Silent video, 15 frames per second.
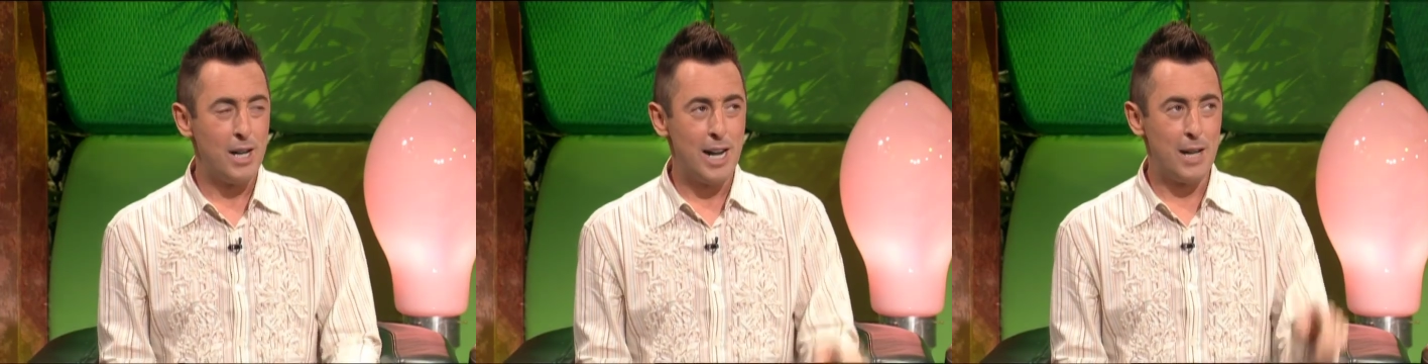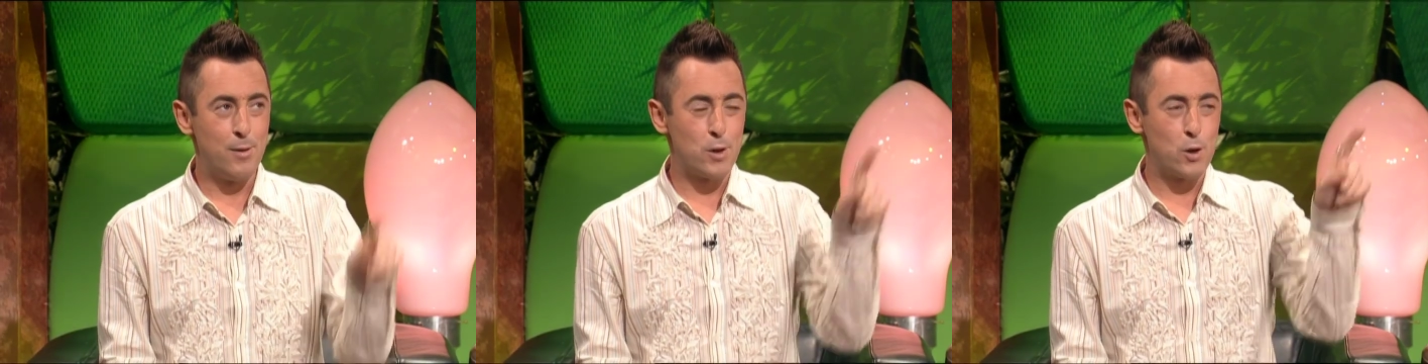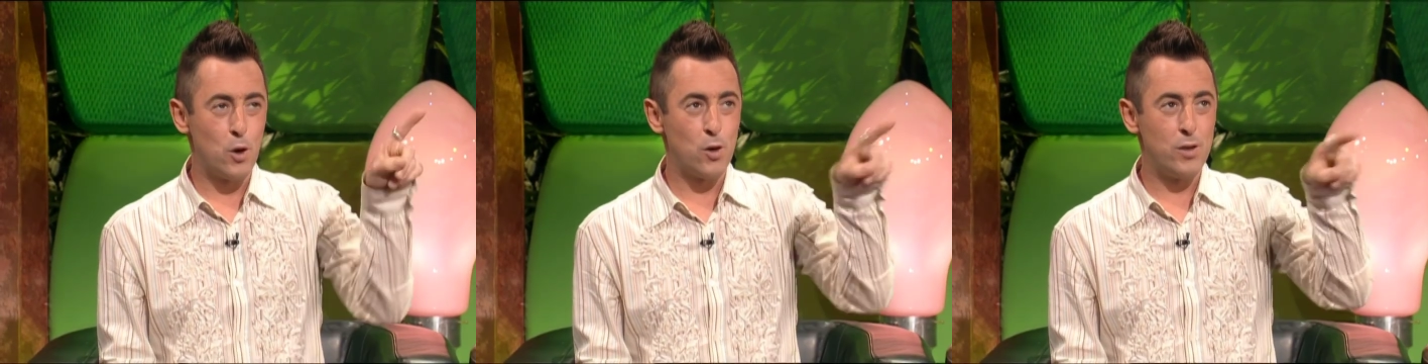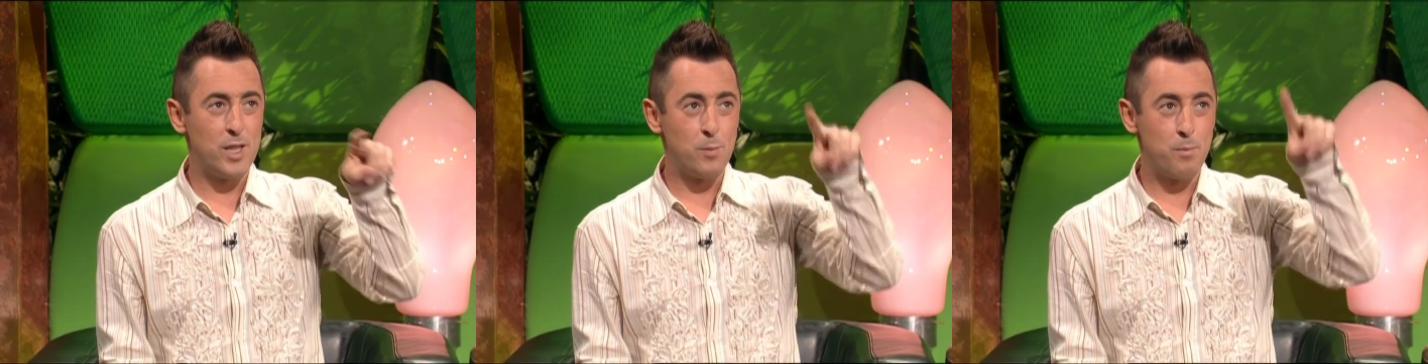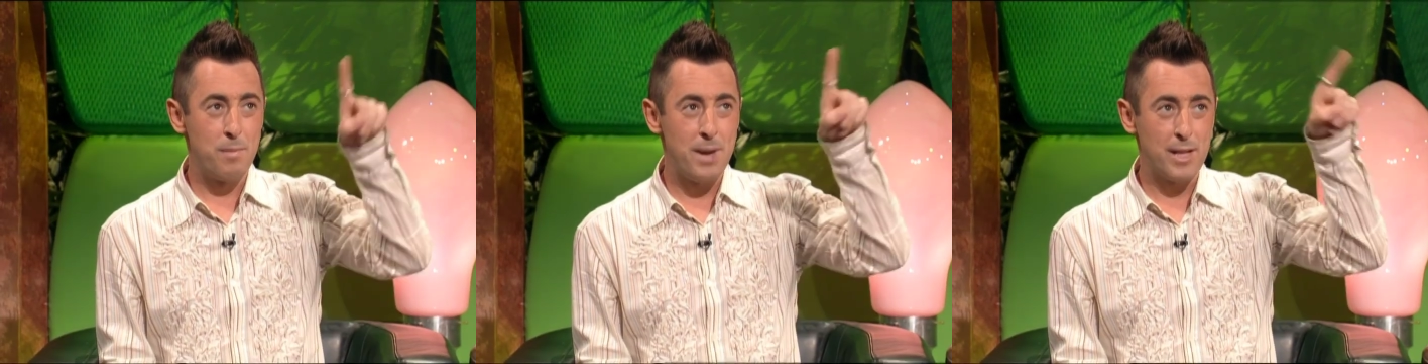And there's all these
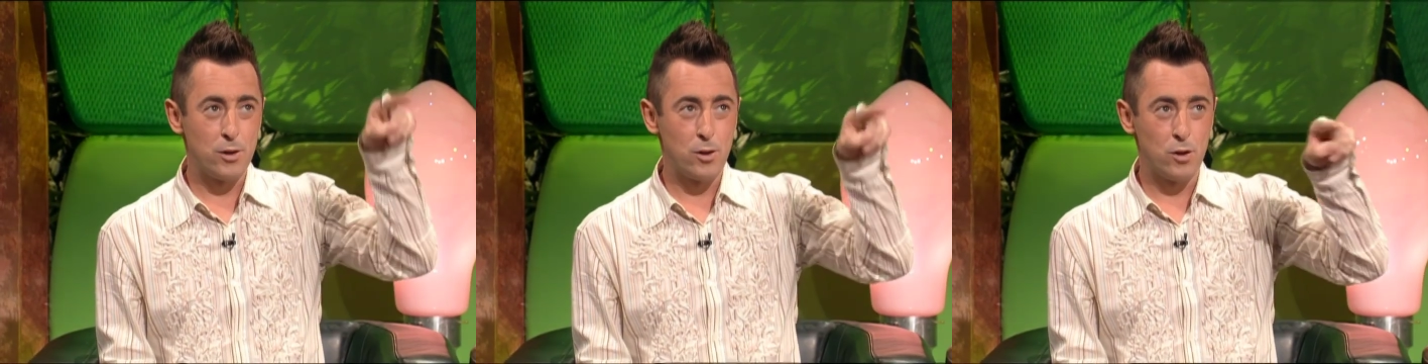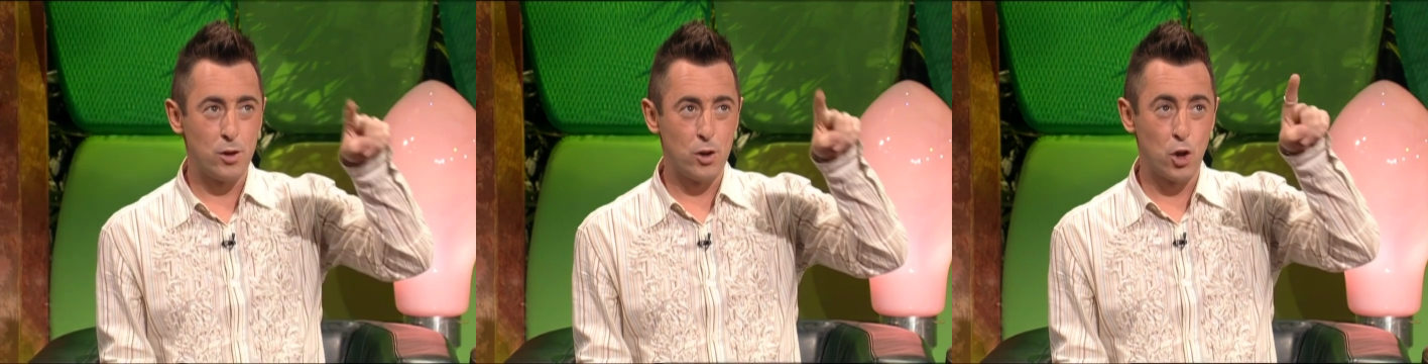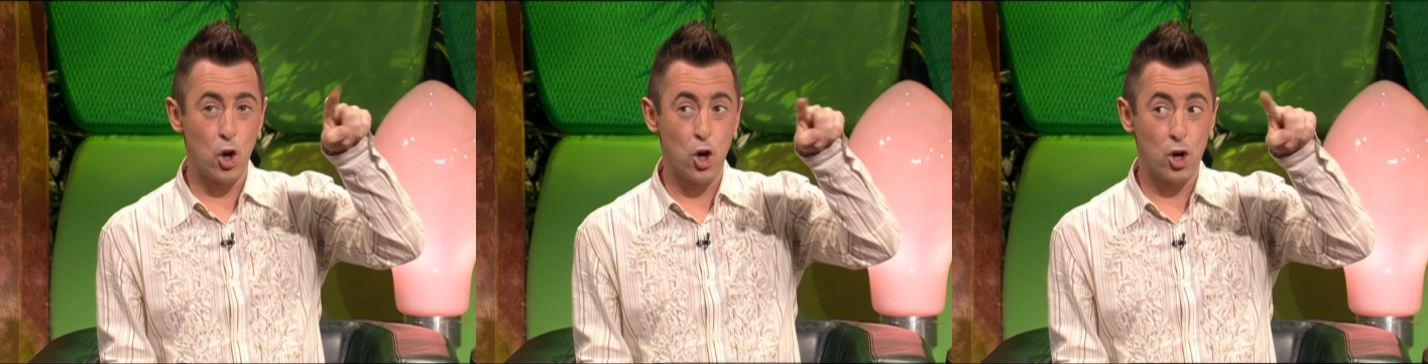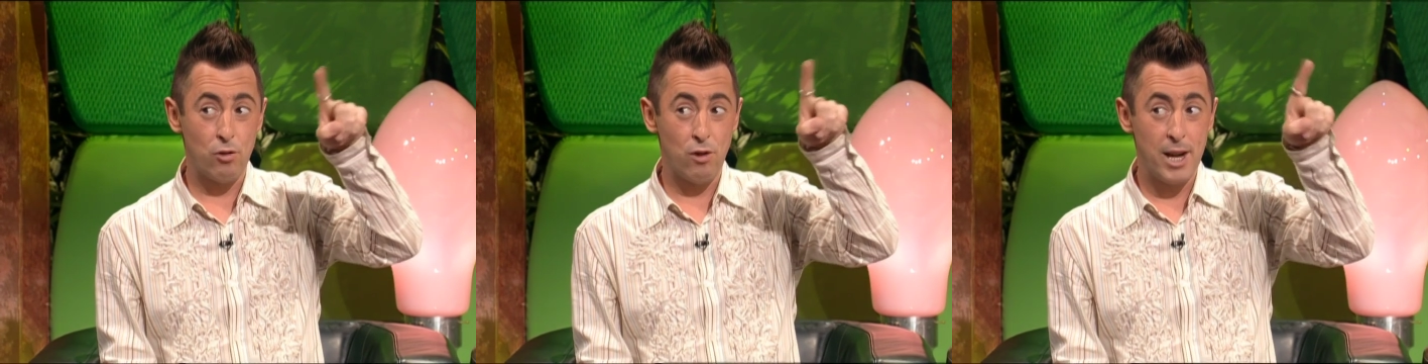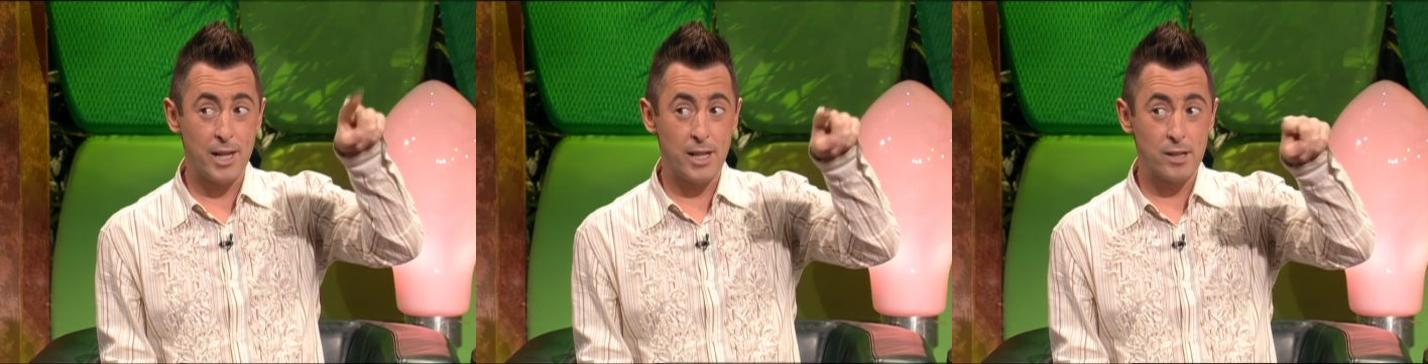metal cock
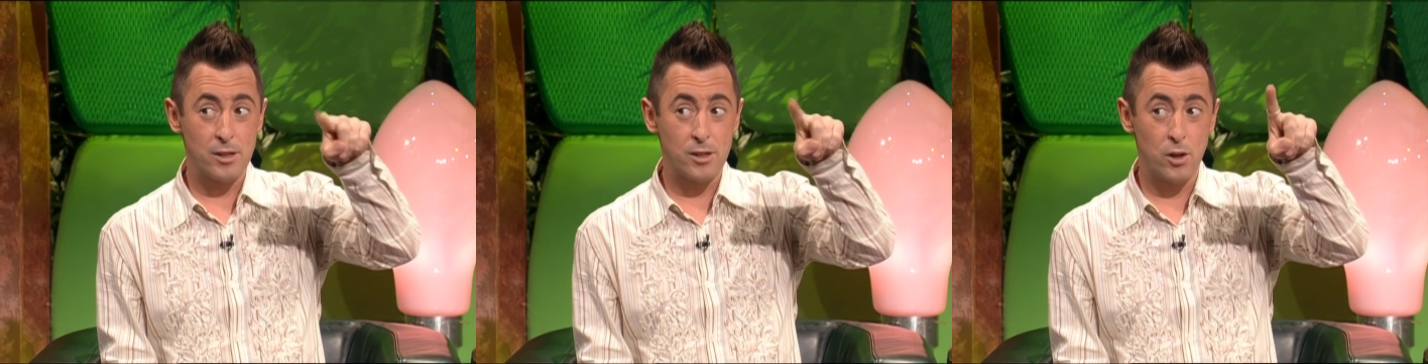rings